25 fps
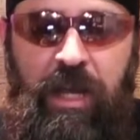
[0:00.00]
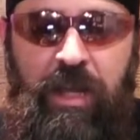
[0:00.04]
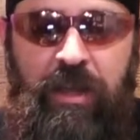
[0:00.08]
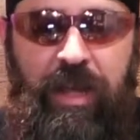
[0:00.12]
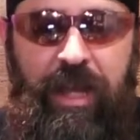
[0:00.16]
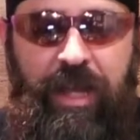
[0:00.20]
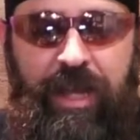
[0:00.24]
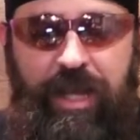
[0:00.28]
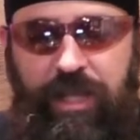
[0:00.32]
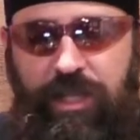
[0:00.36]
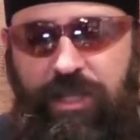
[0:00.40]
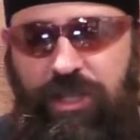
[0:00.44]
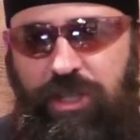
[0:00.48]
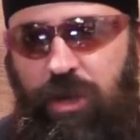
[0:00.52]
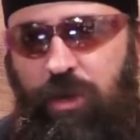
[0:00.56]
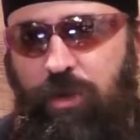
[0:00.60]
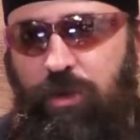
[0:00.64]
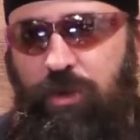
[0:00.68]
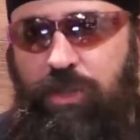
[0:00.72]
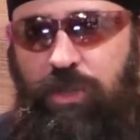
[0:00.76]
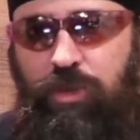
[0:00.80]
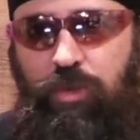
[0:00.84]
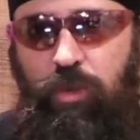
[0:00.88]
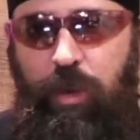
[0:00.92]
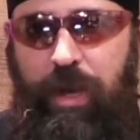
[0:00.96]
They get so
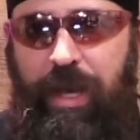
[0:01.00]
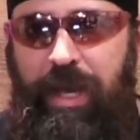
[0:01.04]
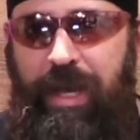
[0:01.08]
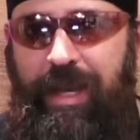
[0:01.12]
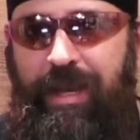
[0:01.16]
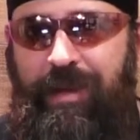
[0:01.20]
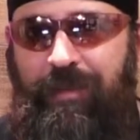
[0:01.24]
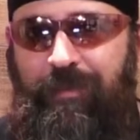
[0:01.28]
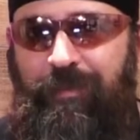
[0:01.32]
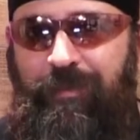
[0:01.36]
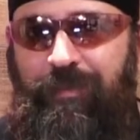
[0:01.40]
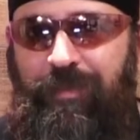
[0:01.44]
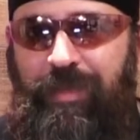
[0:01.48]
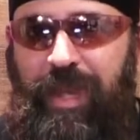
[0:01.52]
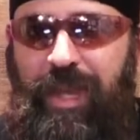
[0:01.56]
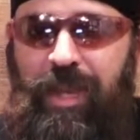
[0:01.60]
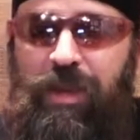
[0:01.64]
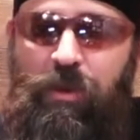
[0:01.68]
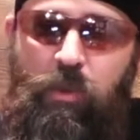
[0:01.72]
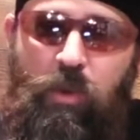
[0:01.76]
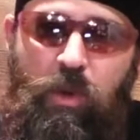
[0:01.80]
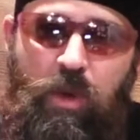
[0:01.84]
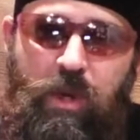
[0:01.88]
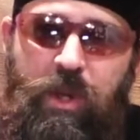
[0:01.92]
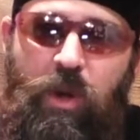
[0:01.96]
sweet that
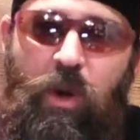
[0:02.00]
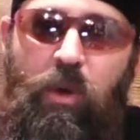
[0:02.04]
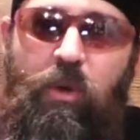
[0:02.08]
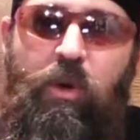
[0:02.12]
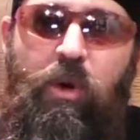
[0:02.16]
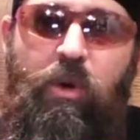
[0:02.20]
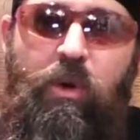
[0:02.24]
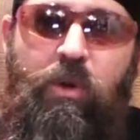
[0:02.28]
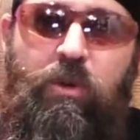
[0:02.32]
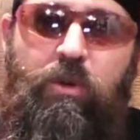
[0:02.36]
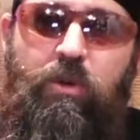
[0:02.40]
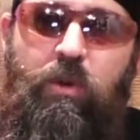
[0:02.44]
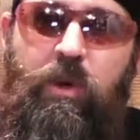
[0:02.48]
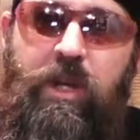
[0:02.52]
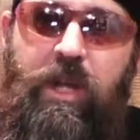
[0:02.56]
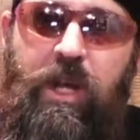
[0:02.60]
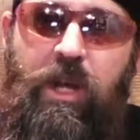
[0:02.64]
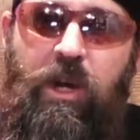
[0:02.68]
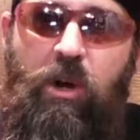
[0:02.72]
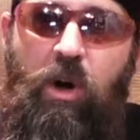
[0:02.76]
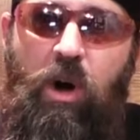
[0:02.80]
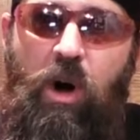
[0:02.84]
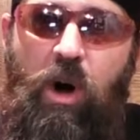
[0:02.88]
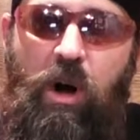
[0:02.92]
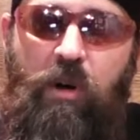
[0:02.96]
you really don't know you're
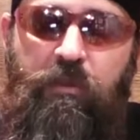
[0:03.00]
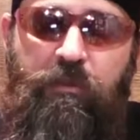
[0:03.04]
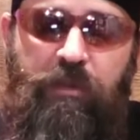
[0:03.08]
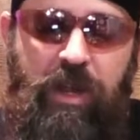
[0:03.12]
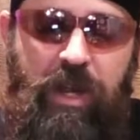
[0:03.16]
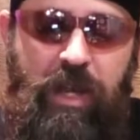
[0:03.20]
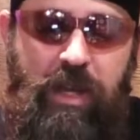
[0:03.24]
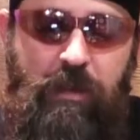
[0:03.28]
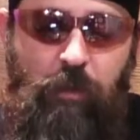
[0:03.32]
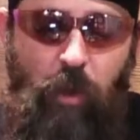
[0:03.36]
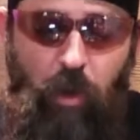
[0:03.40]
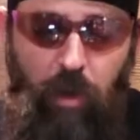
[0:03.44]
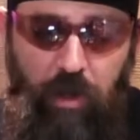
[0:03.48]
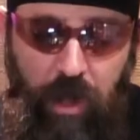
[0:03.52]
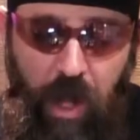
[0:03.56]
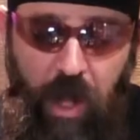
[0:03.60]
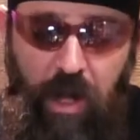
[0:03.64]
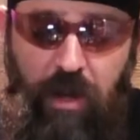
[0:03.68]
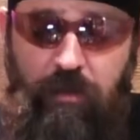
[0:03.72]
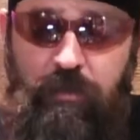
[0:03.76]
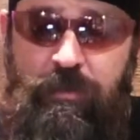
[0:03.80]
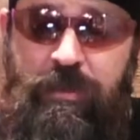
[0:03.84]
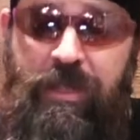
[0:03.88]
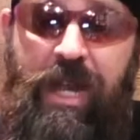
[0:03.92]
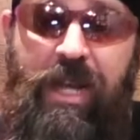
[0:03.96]
drinking coffee anymore. A
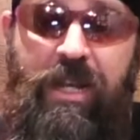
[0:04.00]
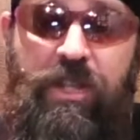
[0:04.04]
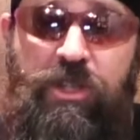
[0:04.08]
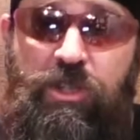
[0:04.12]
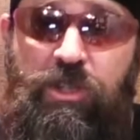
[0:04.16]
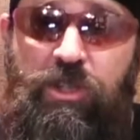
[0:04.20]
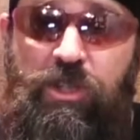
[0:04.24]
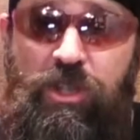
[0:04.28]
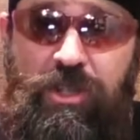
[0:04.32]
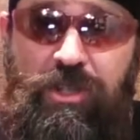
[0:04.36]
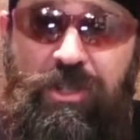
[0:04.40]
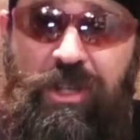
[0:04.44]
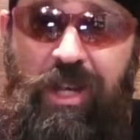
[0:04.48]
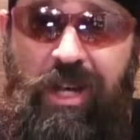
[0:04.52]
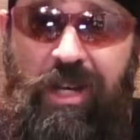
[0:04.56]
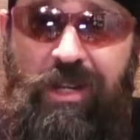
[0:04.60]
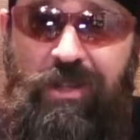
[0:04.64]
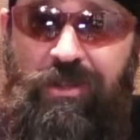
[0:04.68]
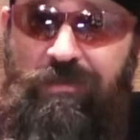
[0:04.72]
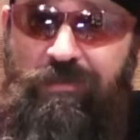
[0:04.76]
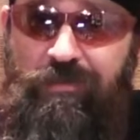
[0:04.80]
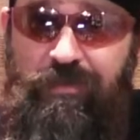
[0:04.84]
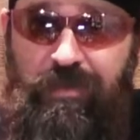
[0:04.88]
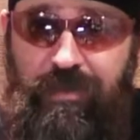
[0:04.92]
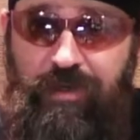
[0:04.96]
lot of them taste just like,
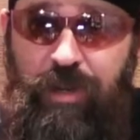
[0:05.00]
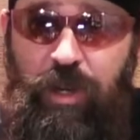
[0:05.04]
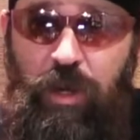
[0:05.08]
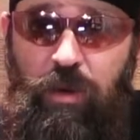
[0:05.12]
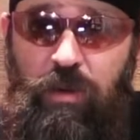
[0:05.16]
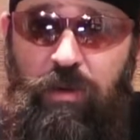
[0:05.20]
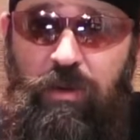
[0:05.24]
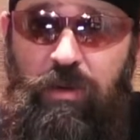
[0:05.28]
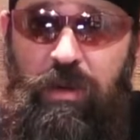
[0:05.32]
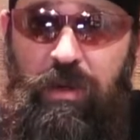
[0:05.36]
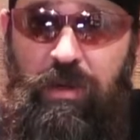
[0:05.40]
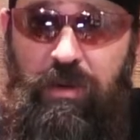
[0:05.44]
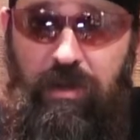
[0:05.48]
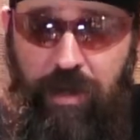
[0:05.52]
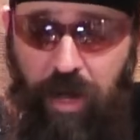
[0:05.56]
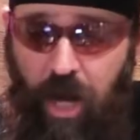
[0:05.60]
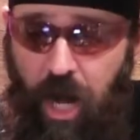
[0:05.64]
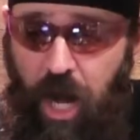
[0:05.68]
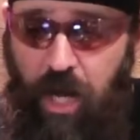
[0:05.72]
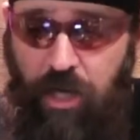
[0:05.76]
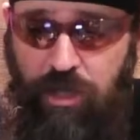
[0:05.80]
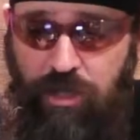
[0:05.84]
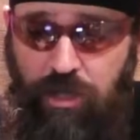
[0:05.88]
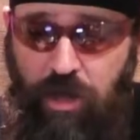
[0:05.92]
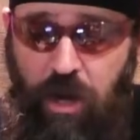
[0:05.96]
a
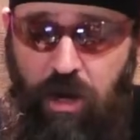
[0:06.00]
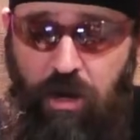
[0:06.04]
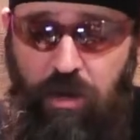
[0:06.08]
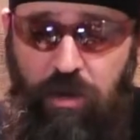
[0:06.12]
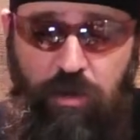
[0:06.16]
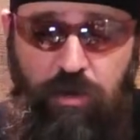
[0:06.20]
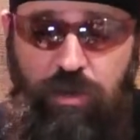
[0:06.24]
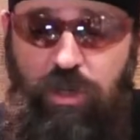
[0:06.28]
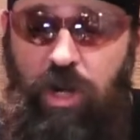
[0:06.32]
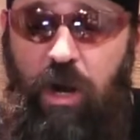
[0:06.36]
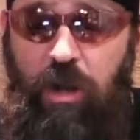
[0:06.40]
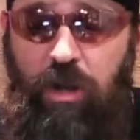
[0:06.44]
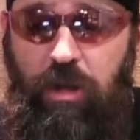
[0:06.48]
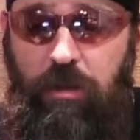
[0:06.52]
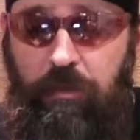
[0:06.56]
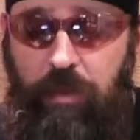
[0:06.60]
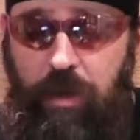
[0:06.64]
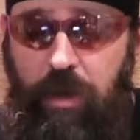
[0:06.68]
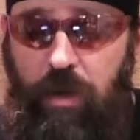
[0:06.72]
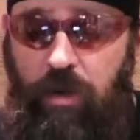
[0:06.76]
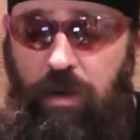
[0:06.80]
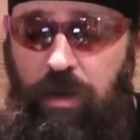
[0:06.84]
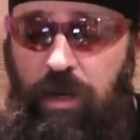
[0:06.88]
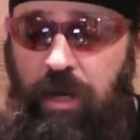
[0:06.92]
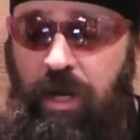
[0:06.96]
hot chocolate or chocolate
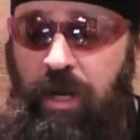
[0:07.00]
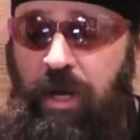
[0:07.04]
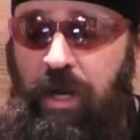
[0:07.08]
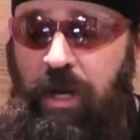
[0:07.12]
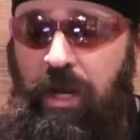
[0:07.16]
milk.